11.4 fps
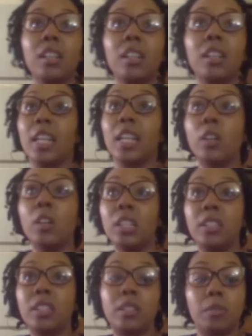get on
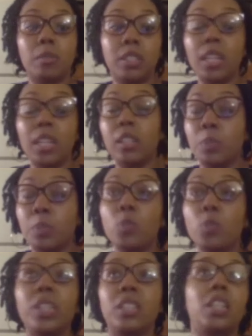this scene, this
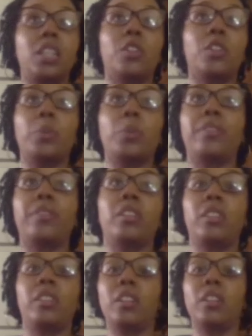movie scene or
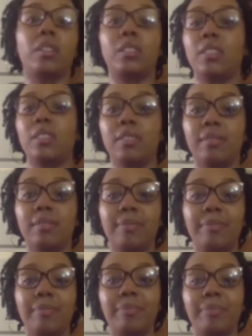whatever, you know. So
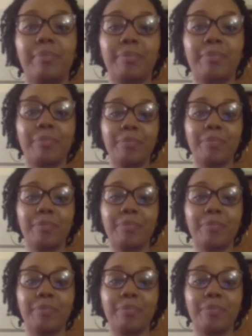does